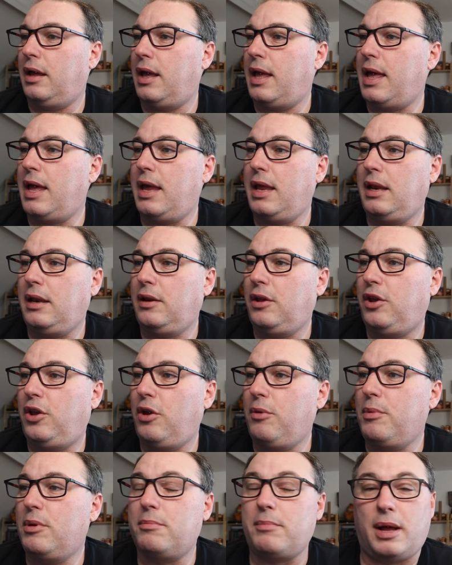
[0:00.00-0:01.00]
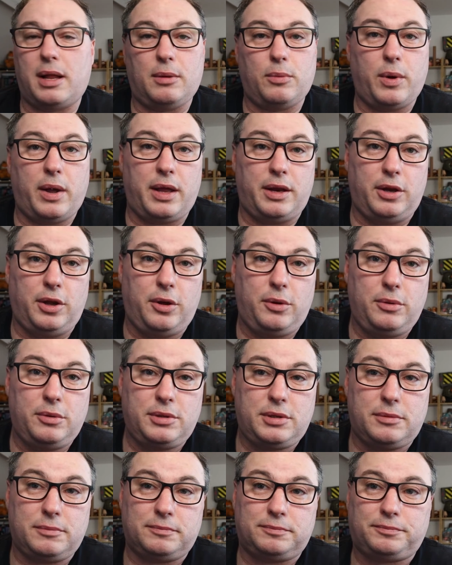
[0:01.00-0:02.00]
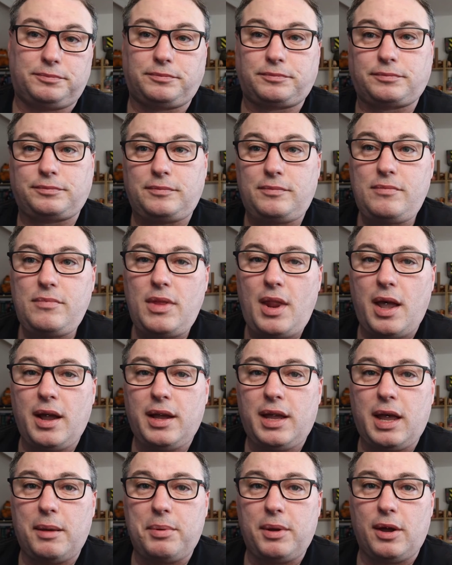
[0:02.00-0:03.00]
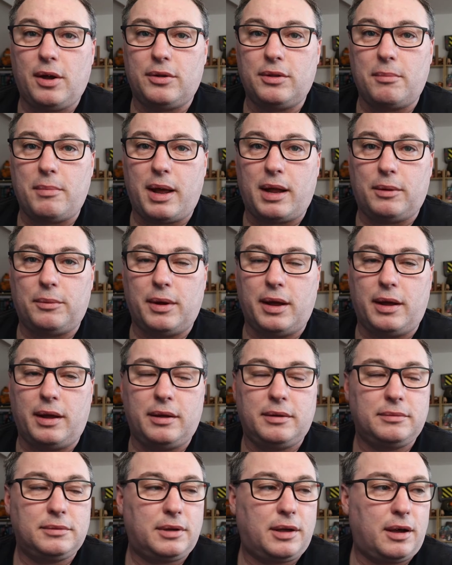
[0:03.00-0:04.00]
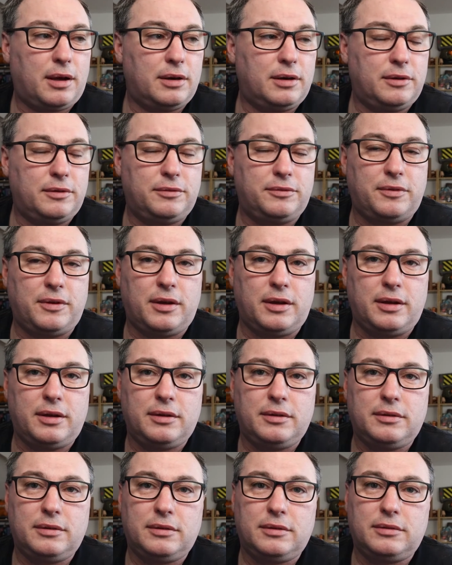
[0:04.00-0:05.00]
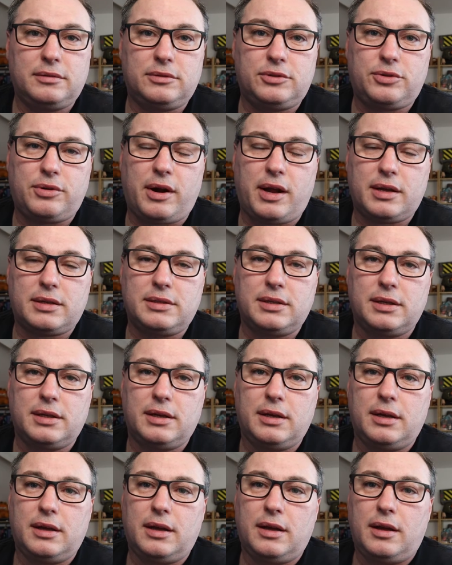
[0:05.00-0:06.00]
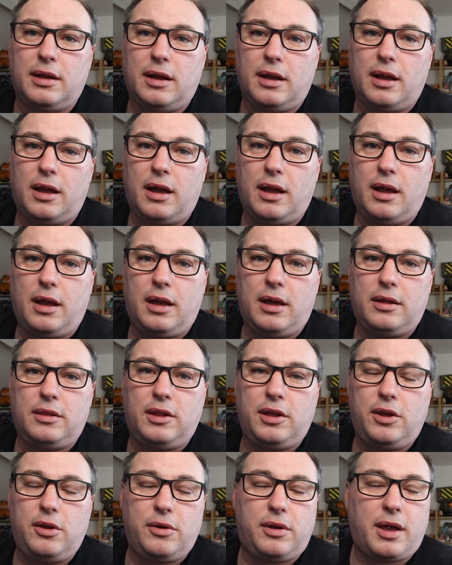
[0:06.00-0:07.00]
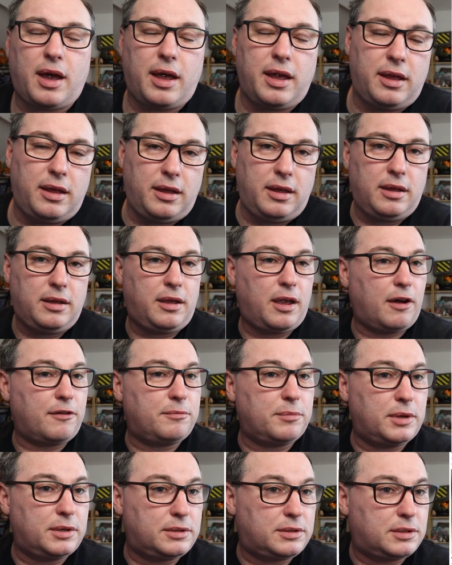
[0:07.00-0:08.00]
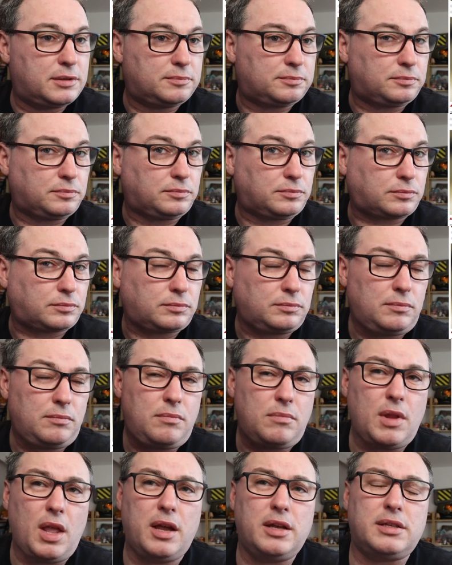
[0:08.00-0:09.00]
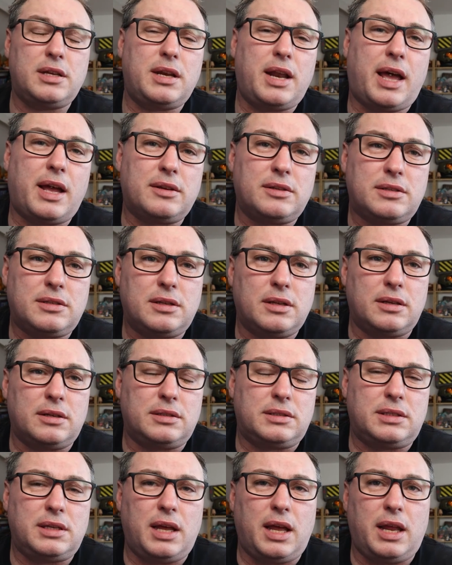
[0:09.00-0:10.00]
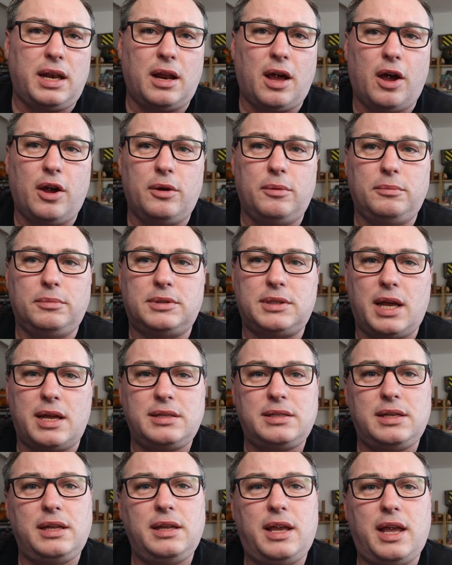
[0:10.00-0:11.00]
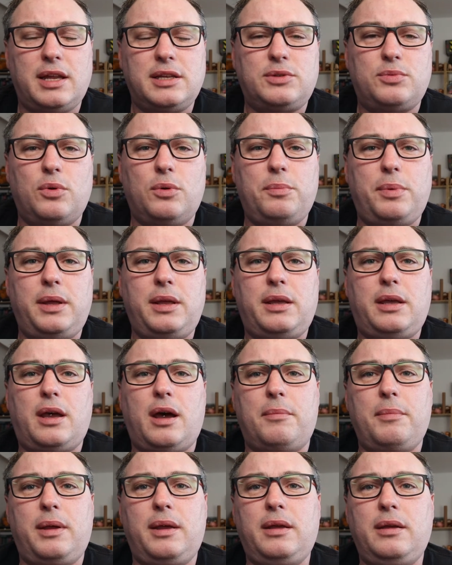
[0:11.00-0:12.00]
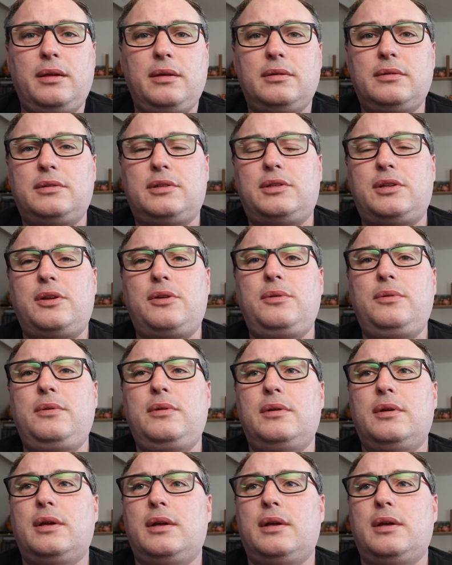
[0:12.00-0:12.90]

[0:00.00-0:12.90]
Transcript: In human malware news, keeping on the malware kind of tracked, the UK government has announced that in-home testing kits will be coming soon.